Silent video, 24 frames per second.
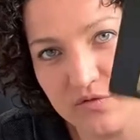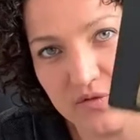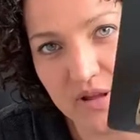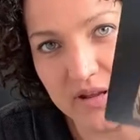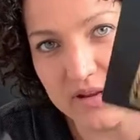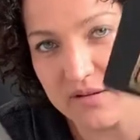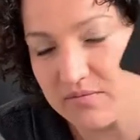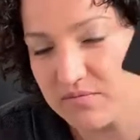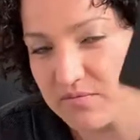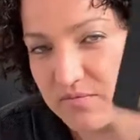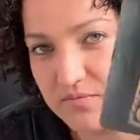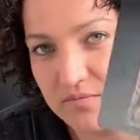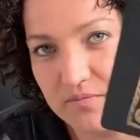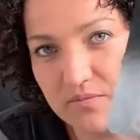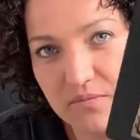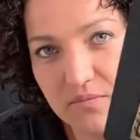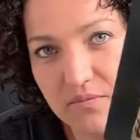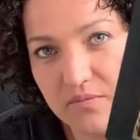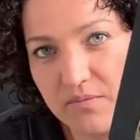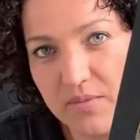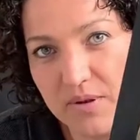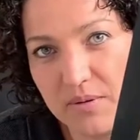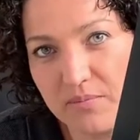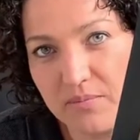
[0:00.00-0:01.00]
like
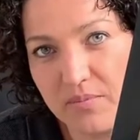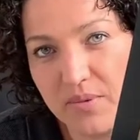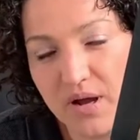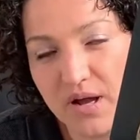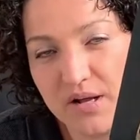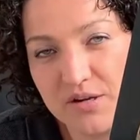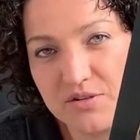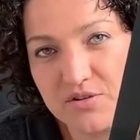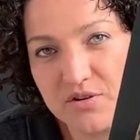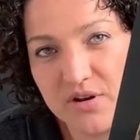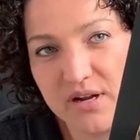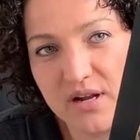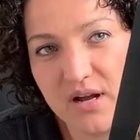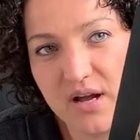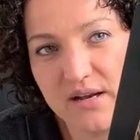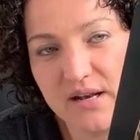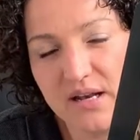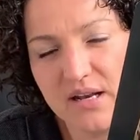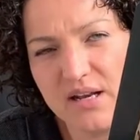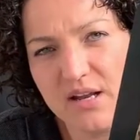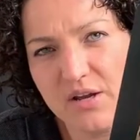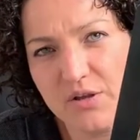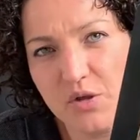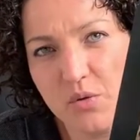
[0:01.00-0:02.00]
been pondering on it,
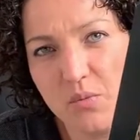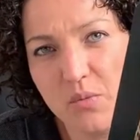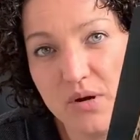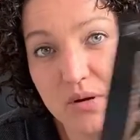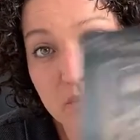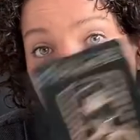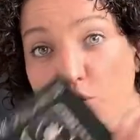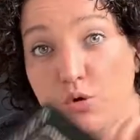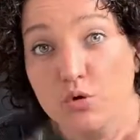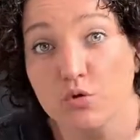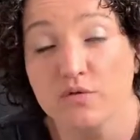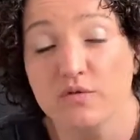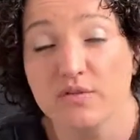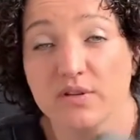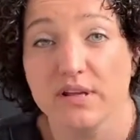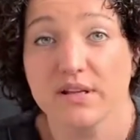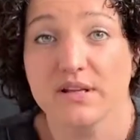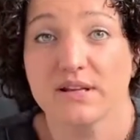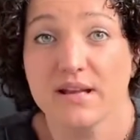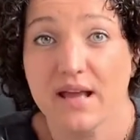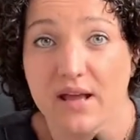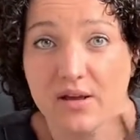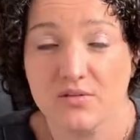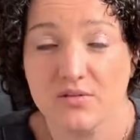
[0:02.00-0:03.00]
and now you want to move. Like
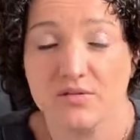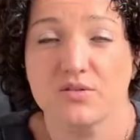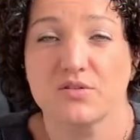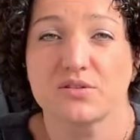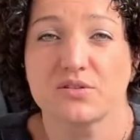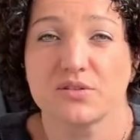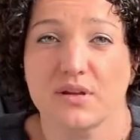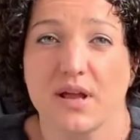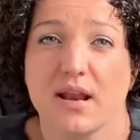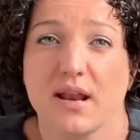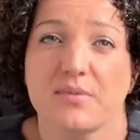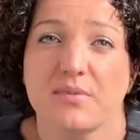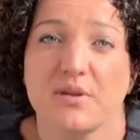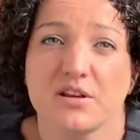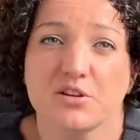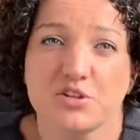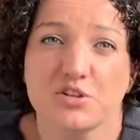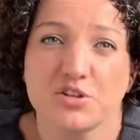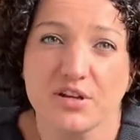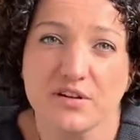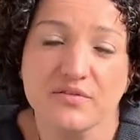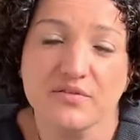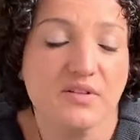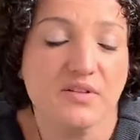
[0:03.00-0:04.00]
now there's got to be a
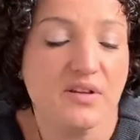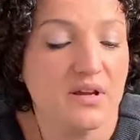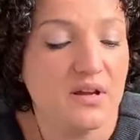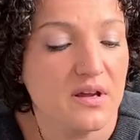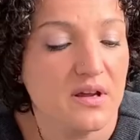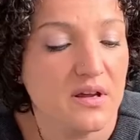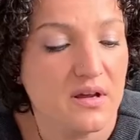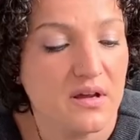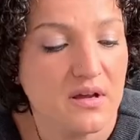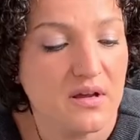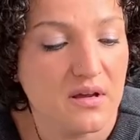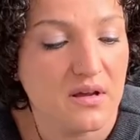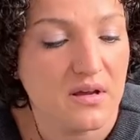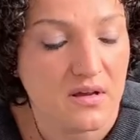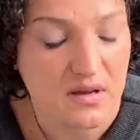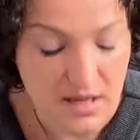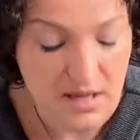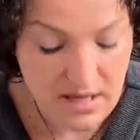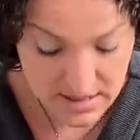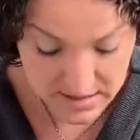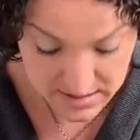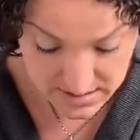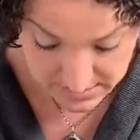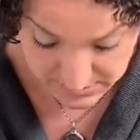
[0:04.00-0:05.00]
shift.
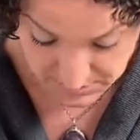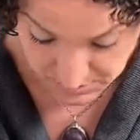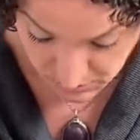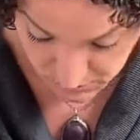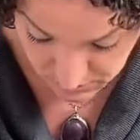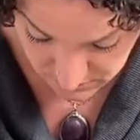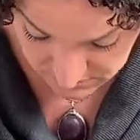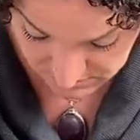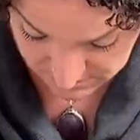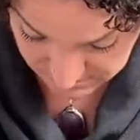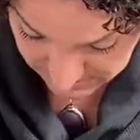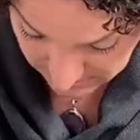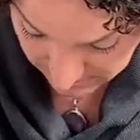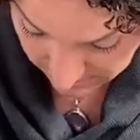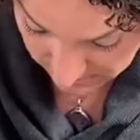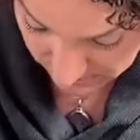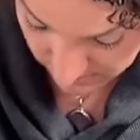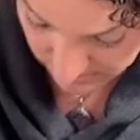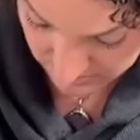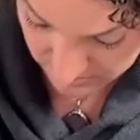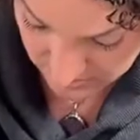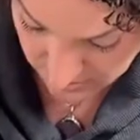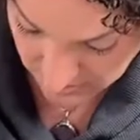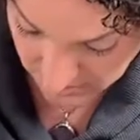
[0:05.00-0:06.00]
And I do see
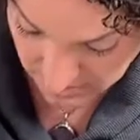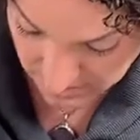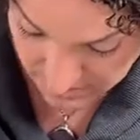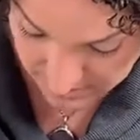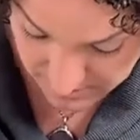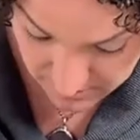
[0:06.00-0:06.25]
there's a lot